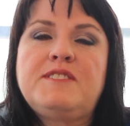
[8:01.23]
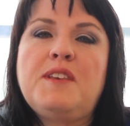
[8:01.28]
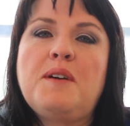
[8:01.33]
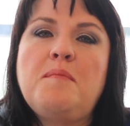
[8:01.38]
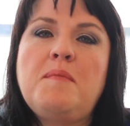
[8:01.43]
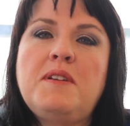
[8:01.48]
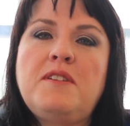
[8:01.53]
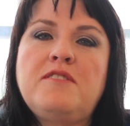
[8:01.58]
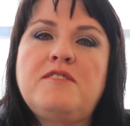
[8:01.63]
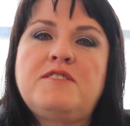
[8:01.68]

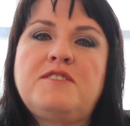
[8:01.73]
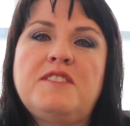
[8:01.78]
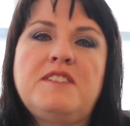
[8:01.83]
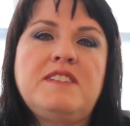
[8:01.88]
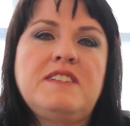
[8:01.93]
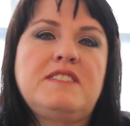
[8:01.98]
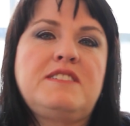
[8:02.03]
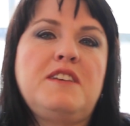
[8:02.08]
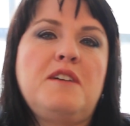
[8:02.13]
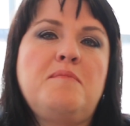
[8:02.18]
Some understood
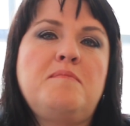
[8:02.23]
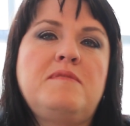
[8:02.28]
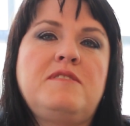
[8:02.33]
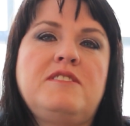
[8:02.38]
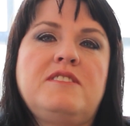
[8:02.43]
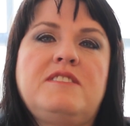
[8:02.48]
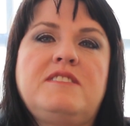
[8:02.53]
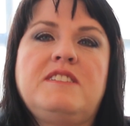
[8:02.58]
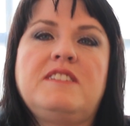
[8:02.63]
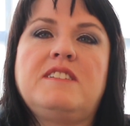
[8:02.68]
it, some
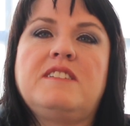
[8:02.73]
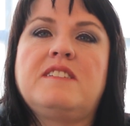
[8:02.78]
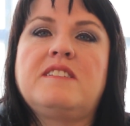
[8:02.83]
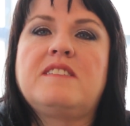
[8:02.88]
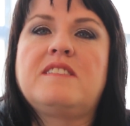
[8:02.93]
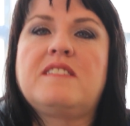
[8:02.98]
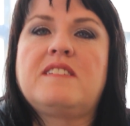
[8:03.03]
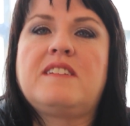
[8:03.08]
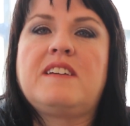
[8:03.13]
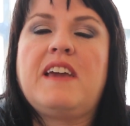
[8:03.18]
just didn't
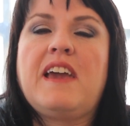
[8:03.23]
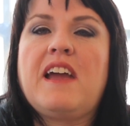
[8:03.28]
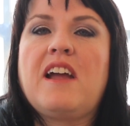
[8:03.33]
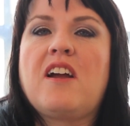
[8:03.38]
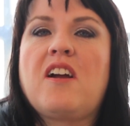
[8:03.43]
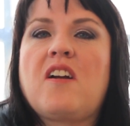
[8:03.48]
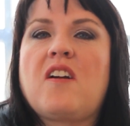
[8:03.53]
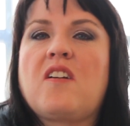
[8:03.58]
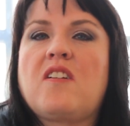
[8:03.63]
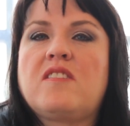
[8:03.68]

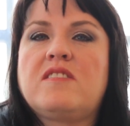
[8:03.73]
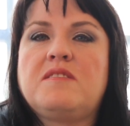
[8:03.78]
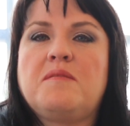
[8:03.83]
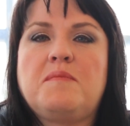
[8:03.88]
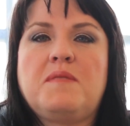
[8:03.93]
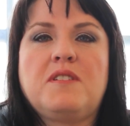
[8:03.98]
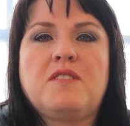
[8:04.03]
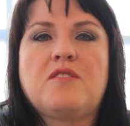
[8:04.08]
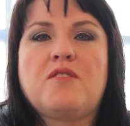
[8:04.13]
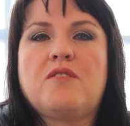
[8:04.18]
care,
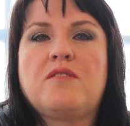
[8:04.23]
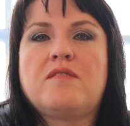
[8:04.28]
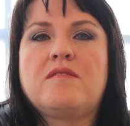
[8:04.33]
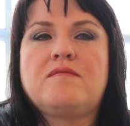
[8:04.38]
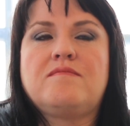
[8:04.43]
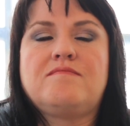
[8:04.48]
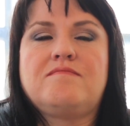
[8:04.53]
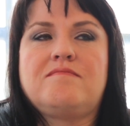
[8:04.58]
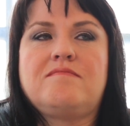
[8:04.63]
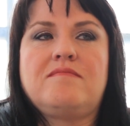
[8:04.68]
some didn't.
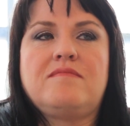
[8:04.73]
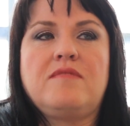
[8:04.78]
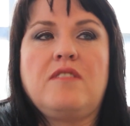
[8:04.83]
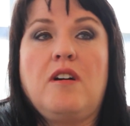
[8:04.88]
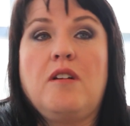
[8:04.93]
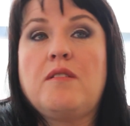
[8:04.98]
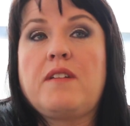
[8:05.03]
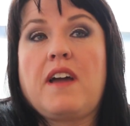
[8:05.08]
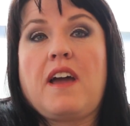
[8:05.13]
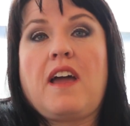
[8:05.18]

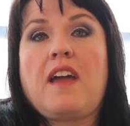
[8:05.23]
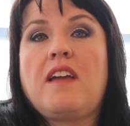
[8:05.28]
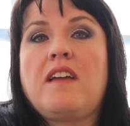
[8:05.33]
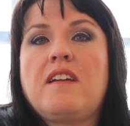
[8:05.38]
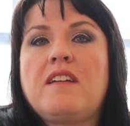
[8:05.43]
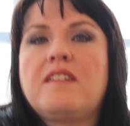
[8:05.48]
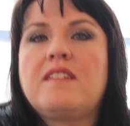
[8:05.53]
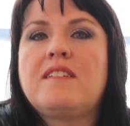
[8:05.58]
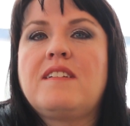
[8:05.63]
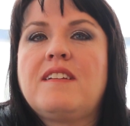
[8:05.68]
Okay.
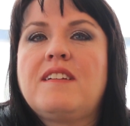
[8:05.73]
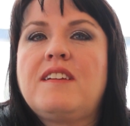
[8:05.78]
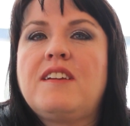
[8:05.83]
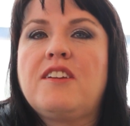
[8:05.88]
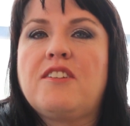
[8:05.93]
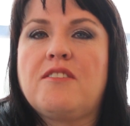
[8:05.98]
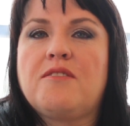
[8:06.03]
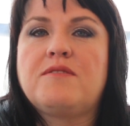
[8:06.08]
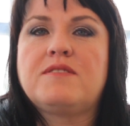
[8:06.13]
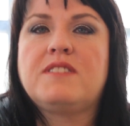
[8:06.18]

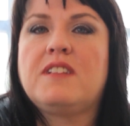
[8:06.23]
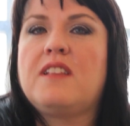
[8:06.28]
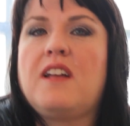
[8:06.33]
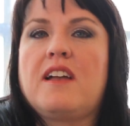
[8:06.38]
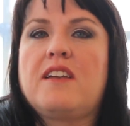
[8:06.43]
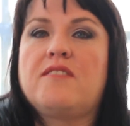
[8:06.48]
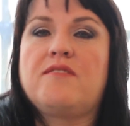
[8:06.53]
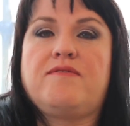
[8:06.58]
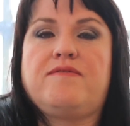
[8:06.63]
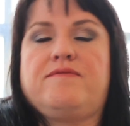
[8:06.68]
It was a
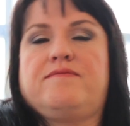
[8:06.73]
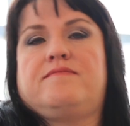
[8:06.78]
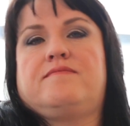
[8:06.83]
lot of.